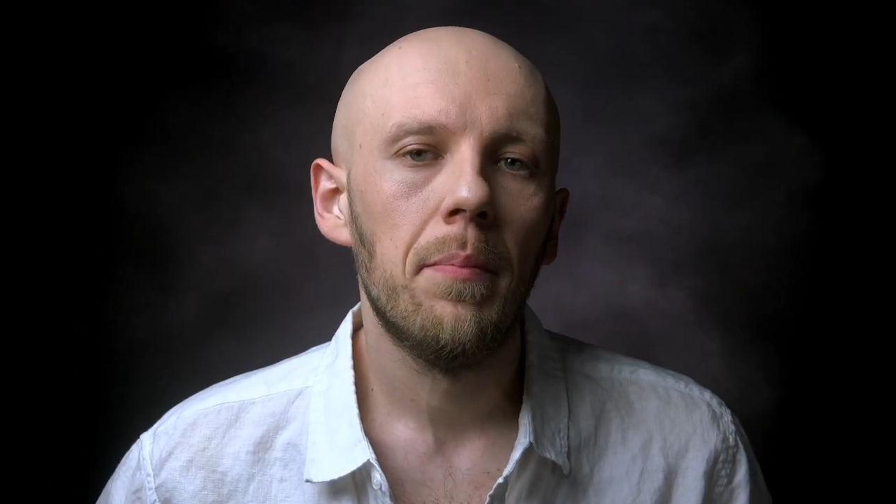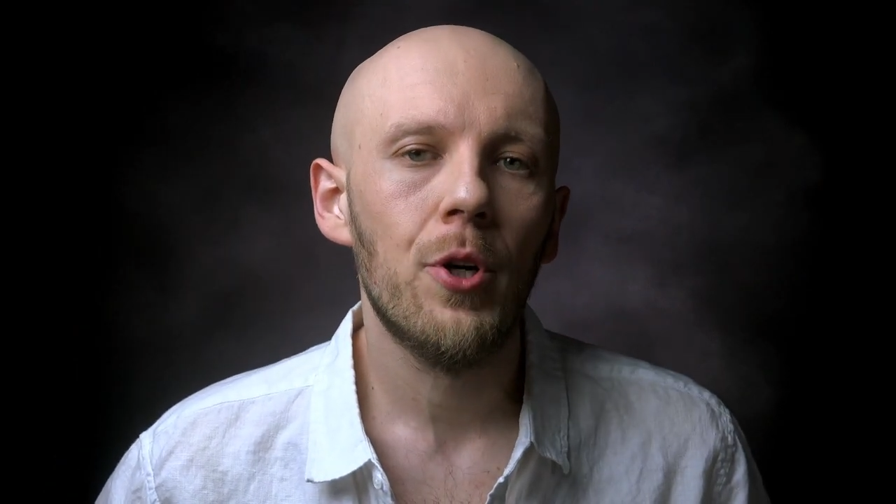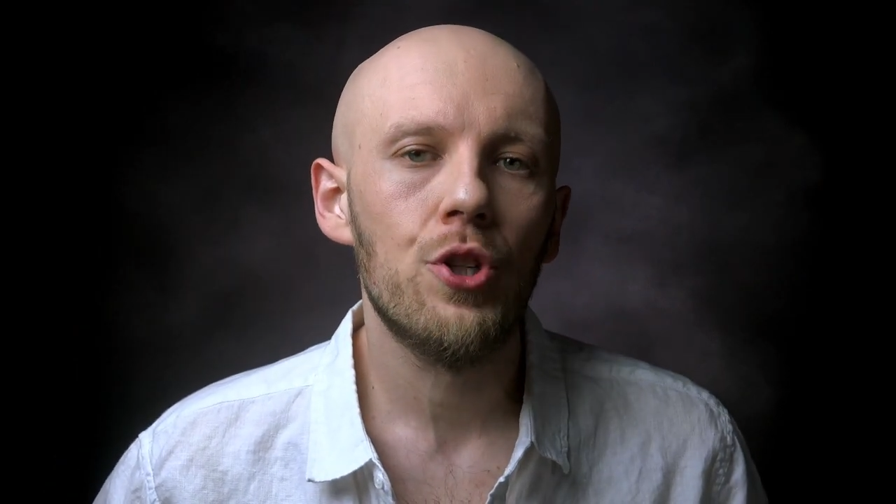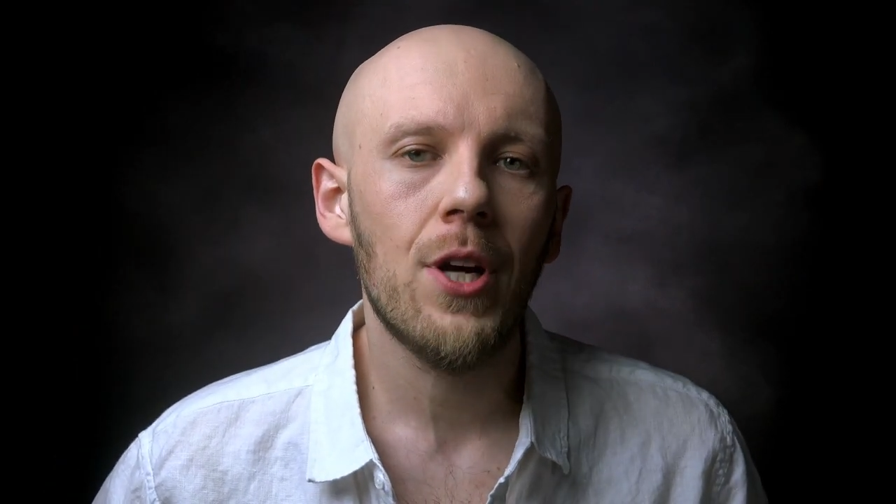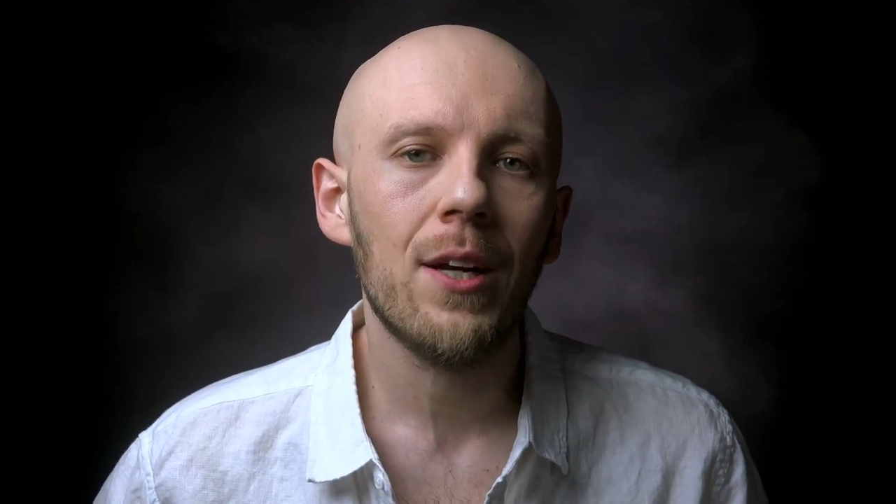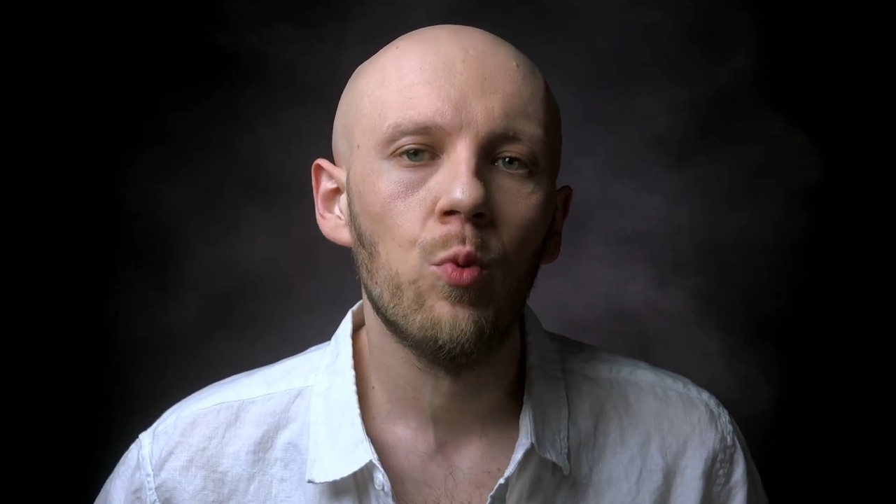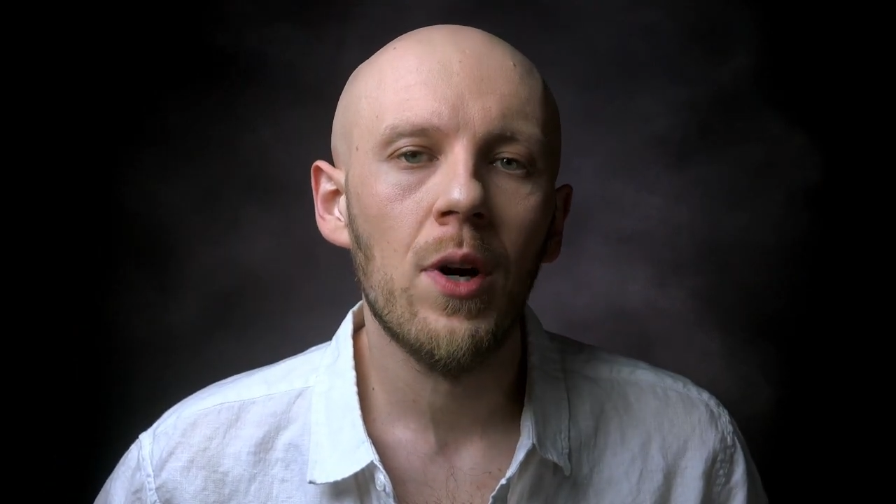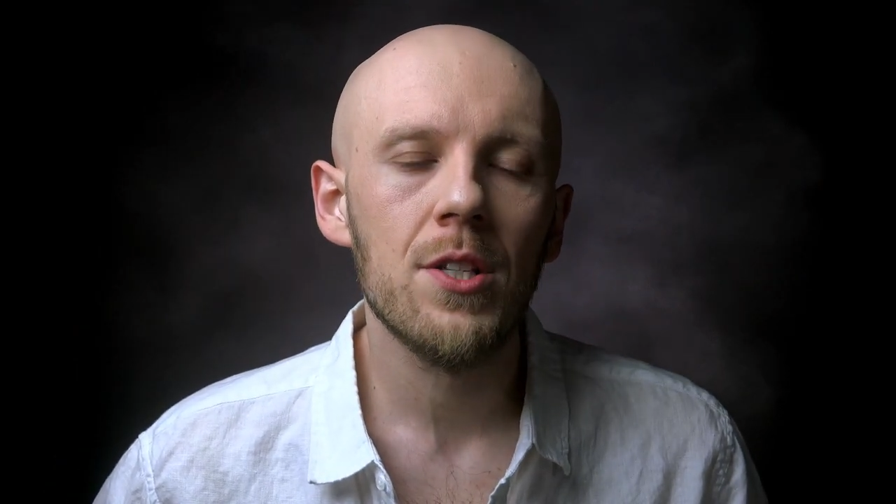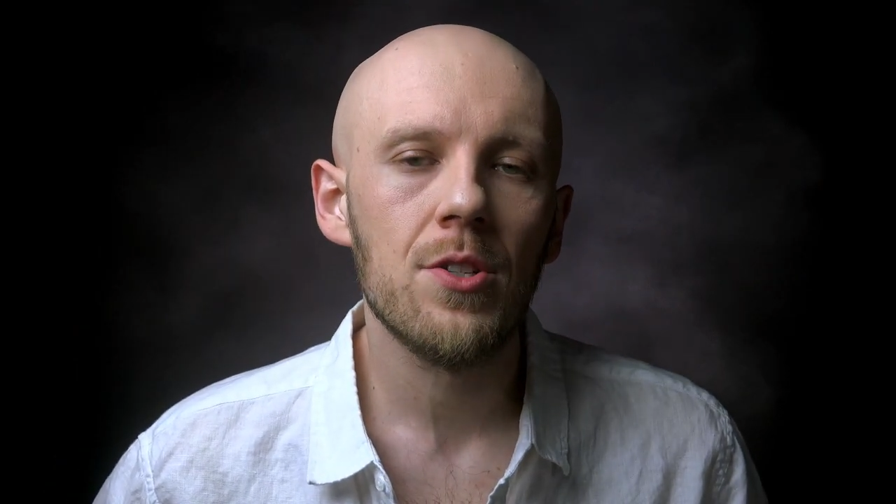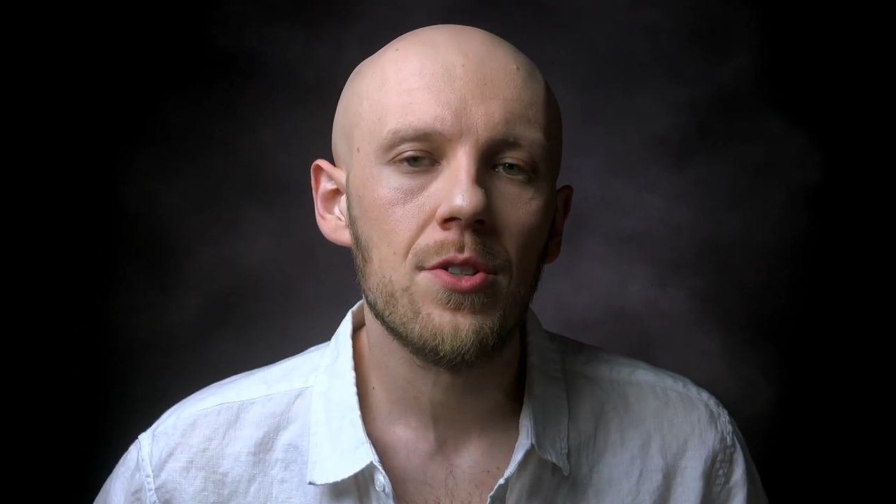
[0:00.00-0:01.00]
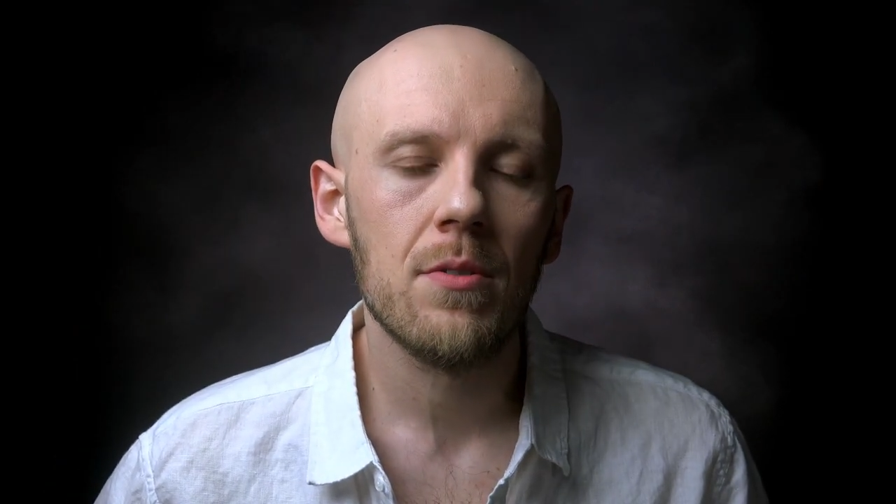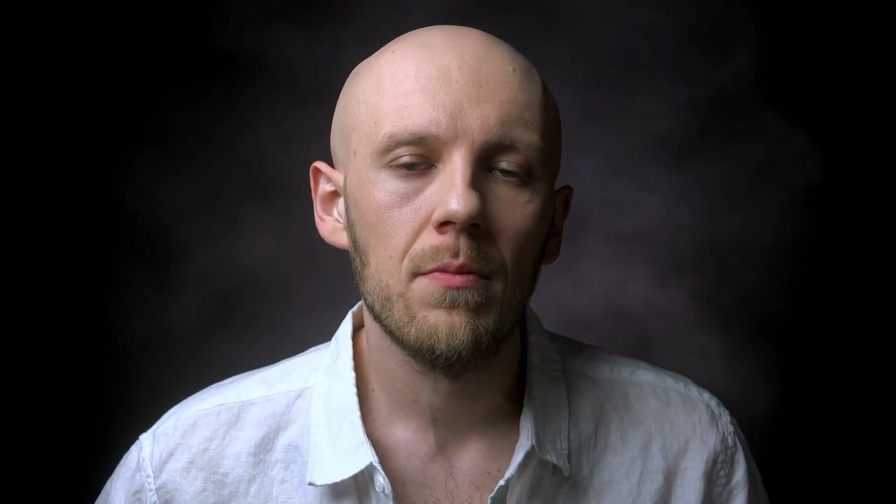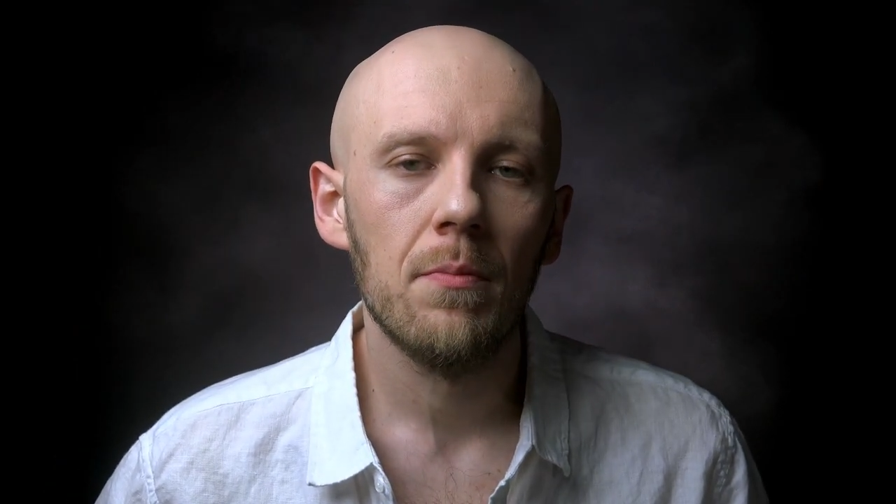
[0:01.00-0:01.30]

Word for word: project one's